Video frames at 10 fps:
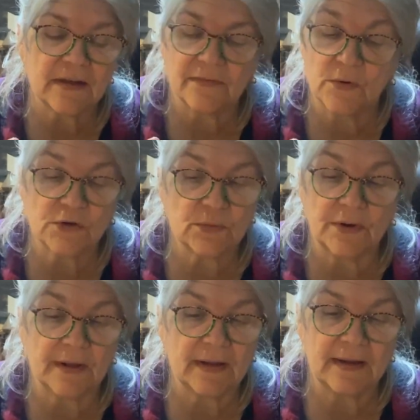Of course, we're
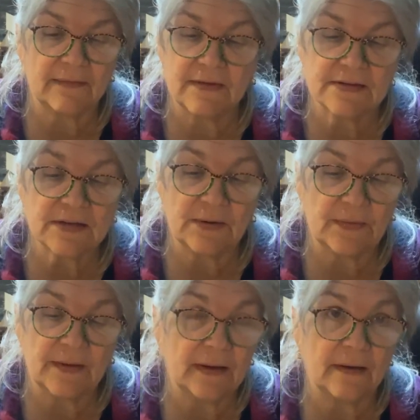not gonna give this to
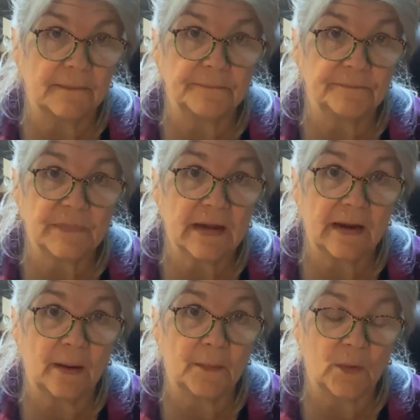
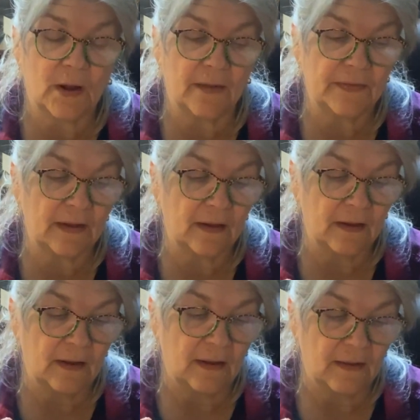him while
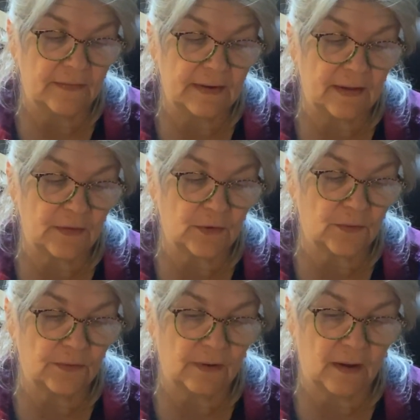the other
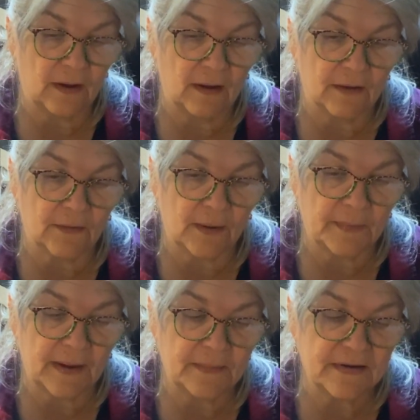
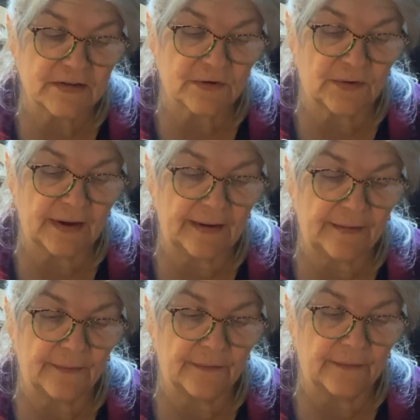grandbabies are
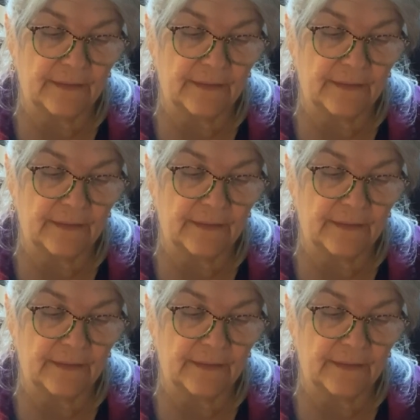here.